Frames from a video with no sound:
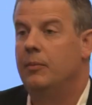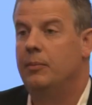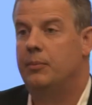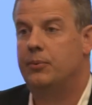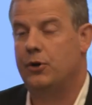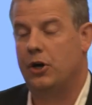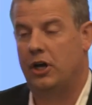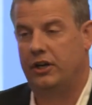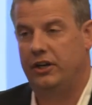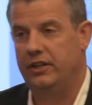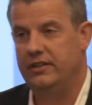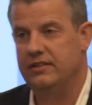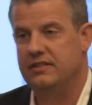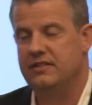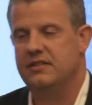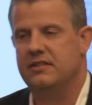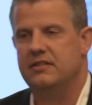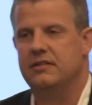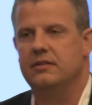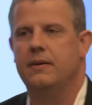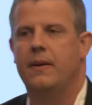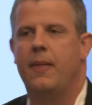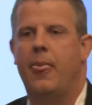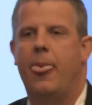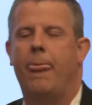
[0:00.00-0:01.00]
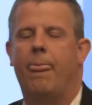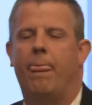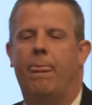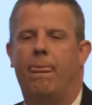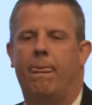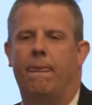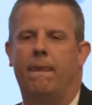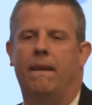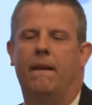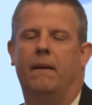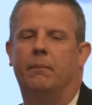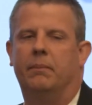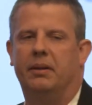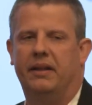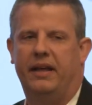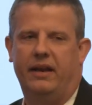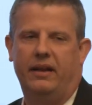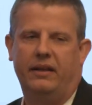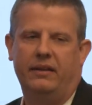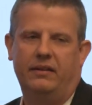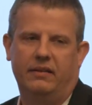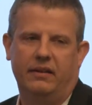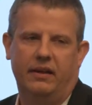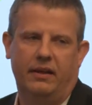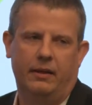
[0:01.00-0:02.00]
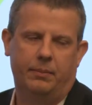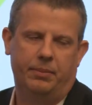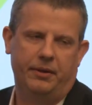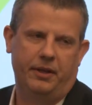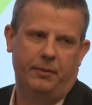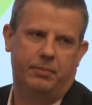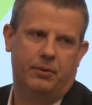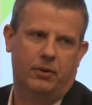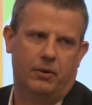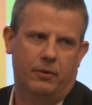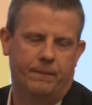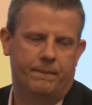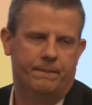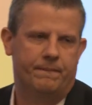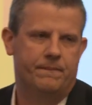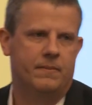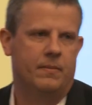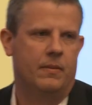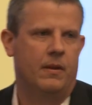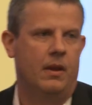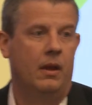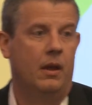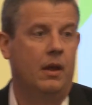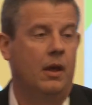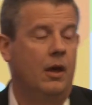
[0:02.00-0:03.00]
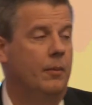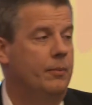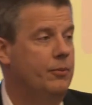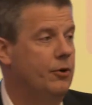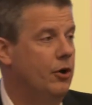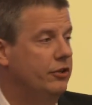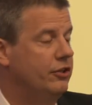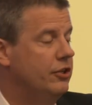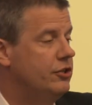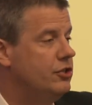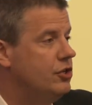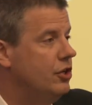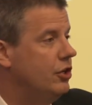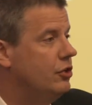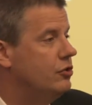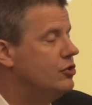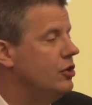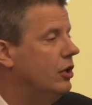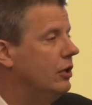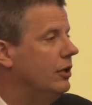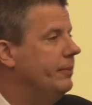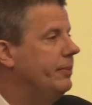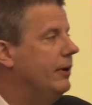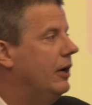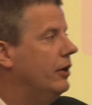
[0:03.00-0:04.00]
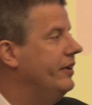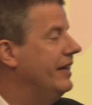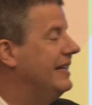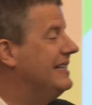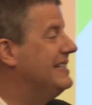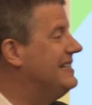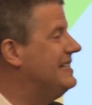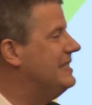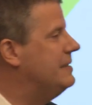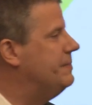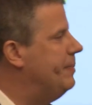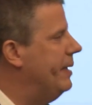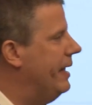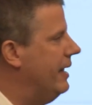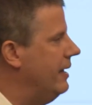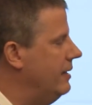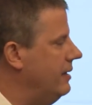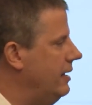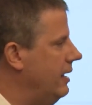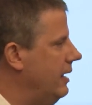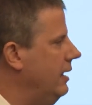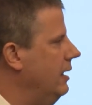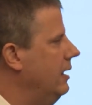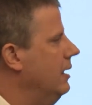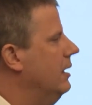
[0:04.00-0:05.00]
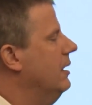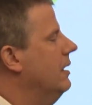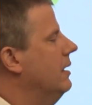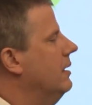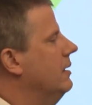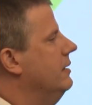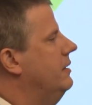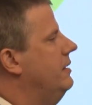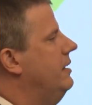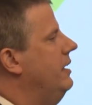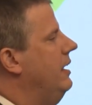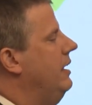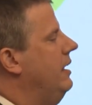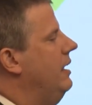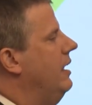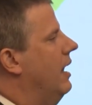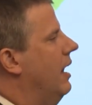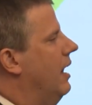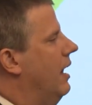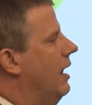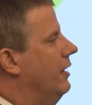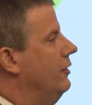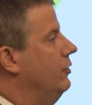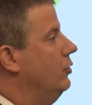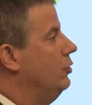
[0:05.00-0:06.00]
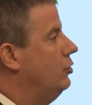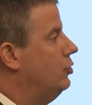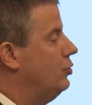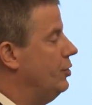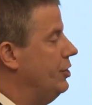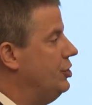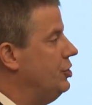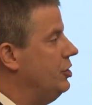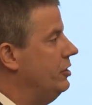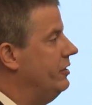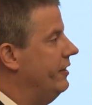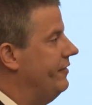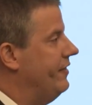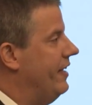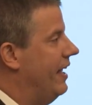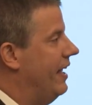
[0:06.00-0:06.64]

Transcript: products, planet, and people. Products is all about expanding the nutrition and